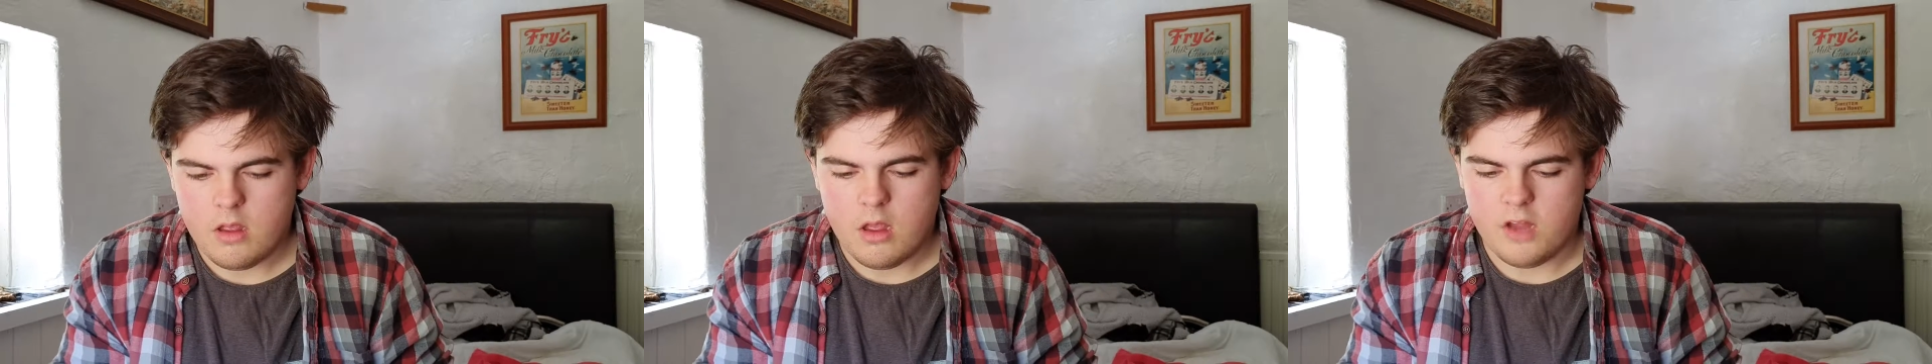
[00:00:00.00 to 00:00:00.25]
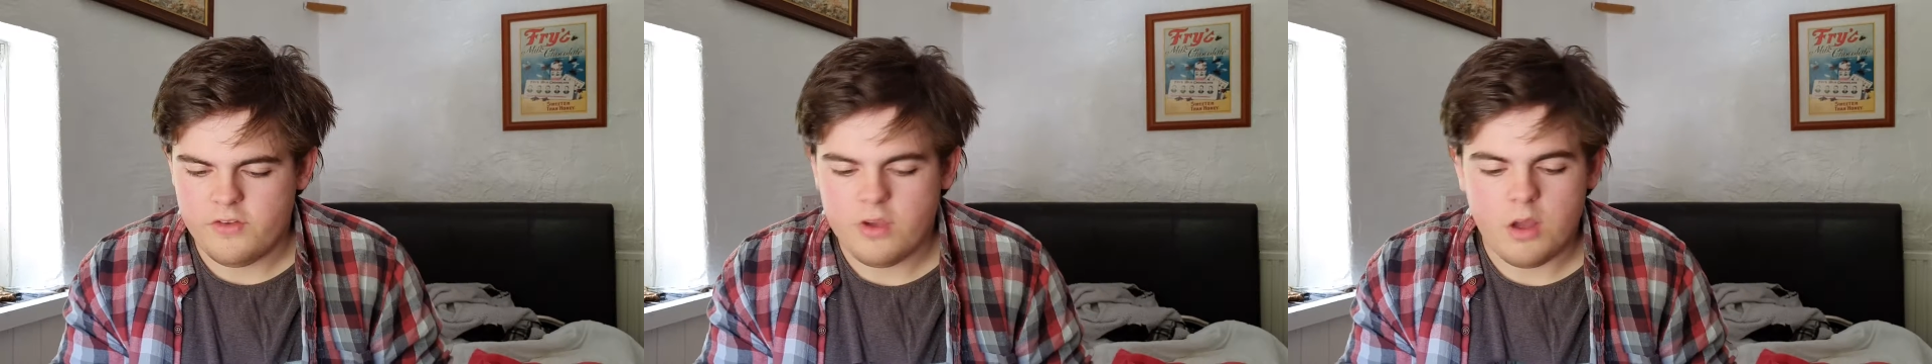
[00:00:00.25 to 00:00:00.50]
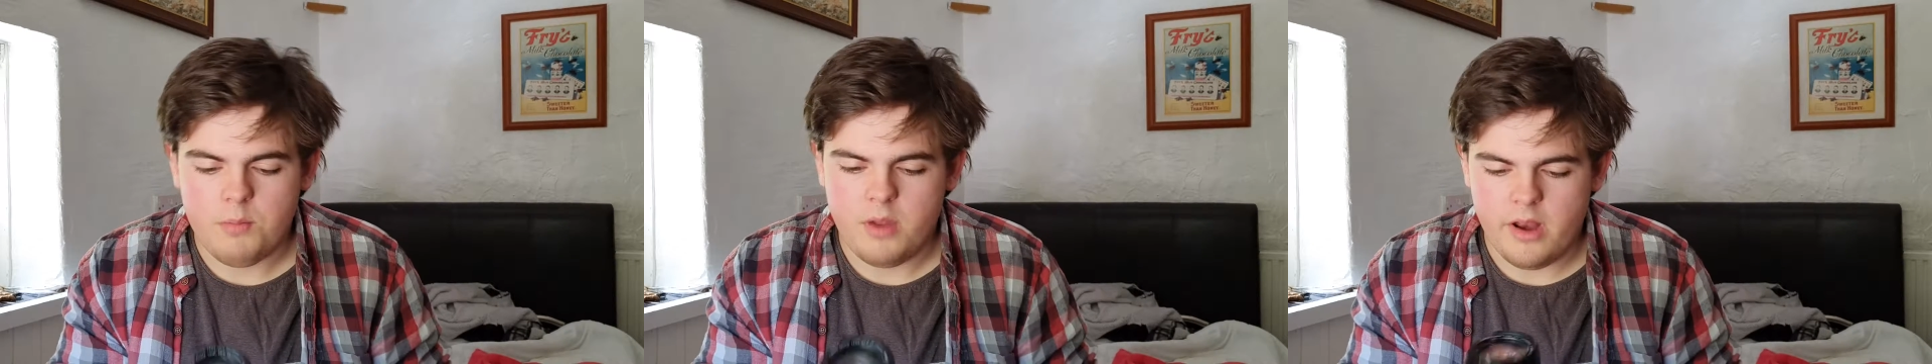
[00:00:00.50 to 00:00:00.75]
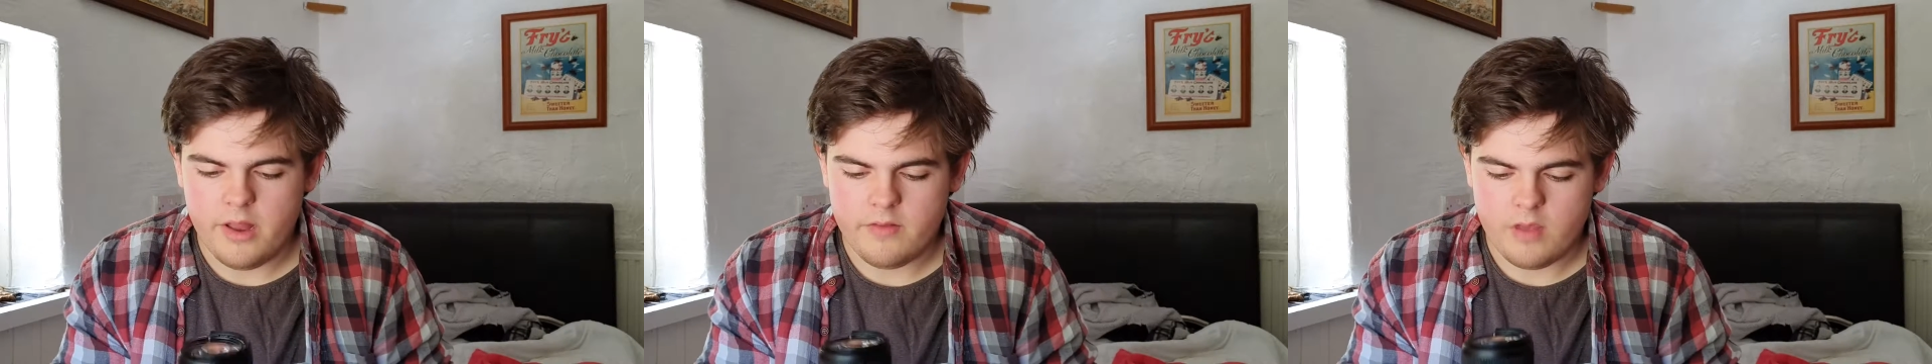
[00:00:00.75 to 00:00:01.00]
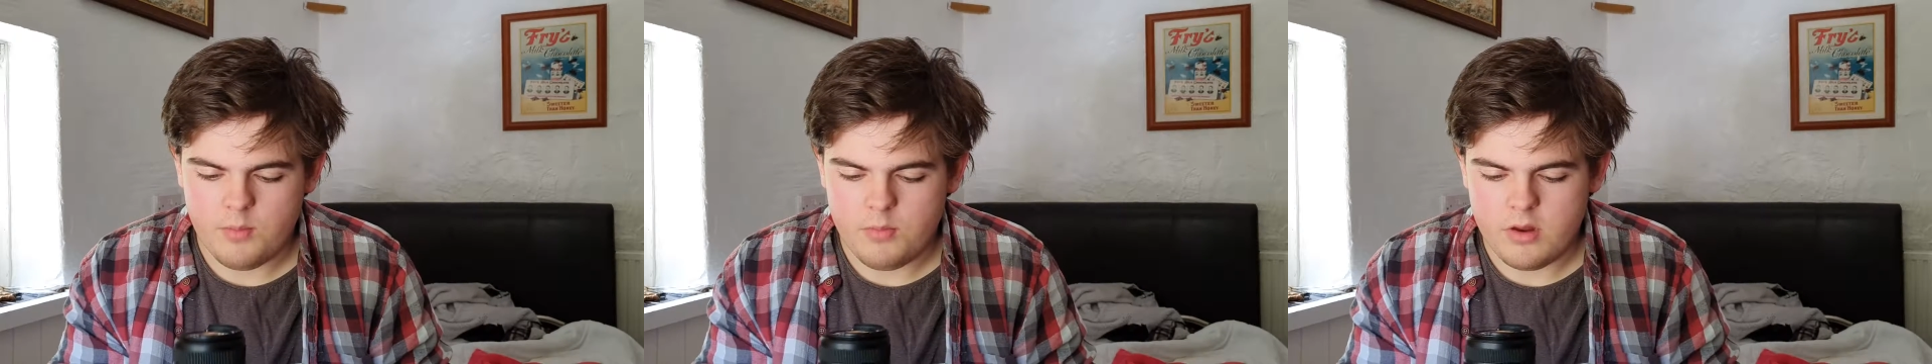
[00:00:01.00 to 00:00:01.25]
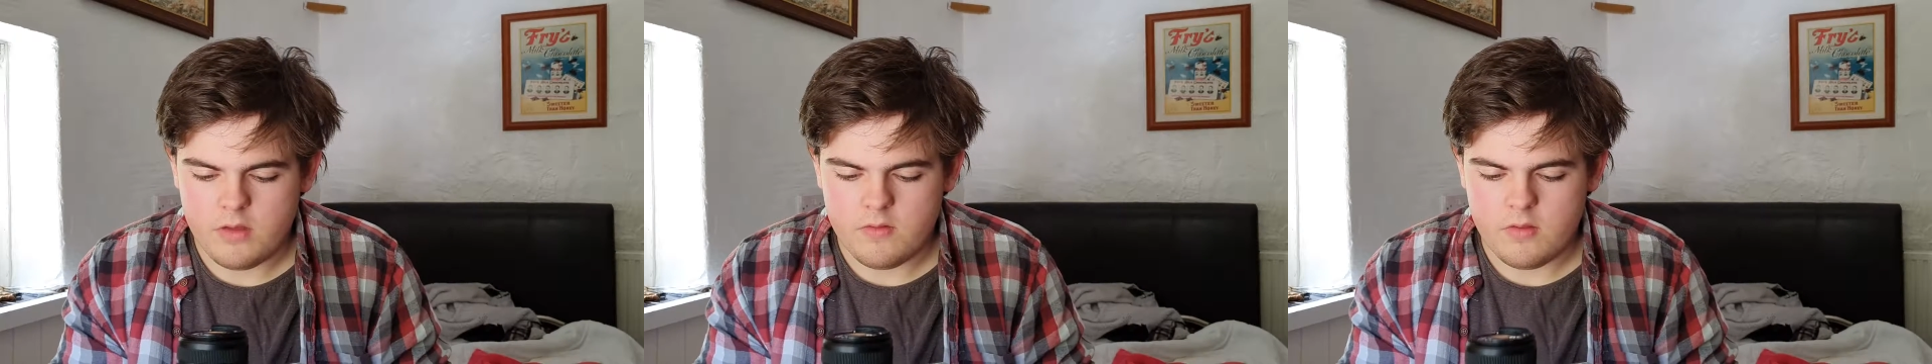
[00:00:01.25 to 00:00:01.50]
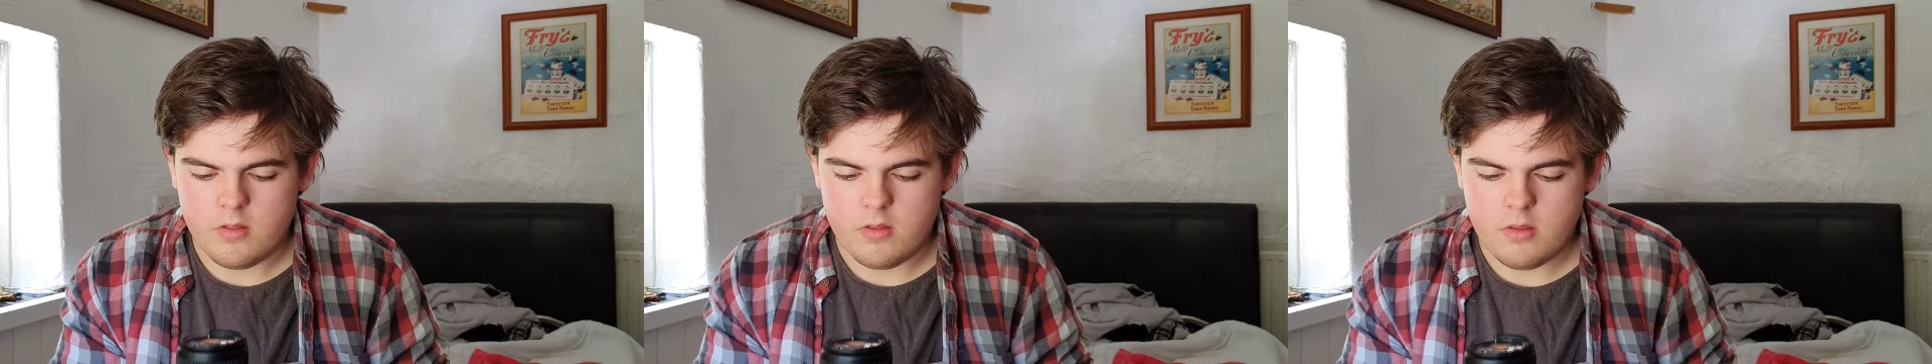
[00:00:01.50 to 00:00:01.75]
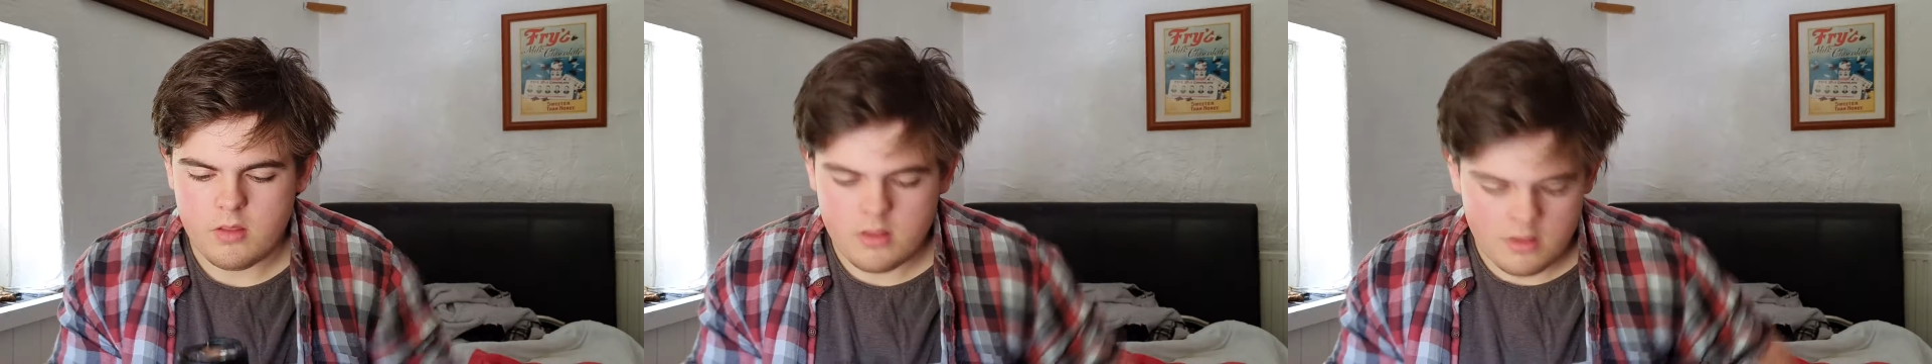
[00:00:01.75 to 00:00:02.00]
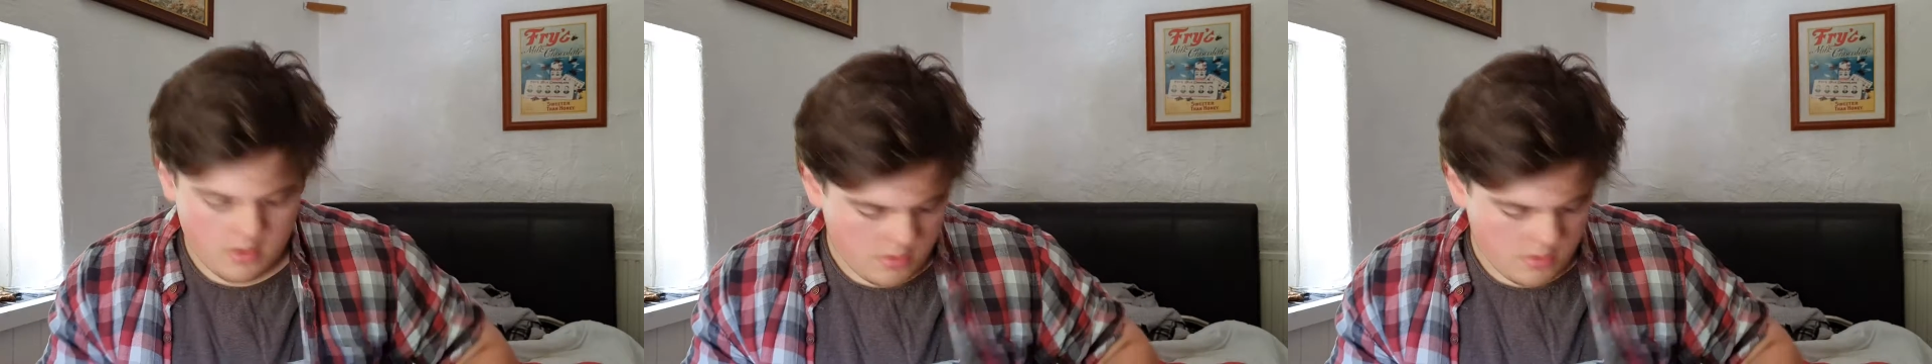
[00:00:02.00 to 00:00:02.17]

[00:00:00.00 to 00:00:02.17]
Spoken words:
I just can't put a lens cap on it, so I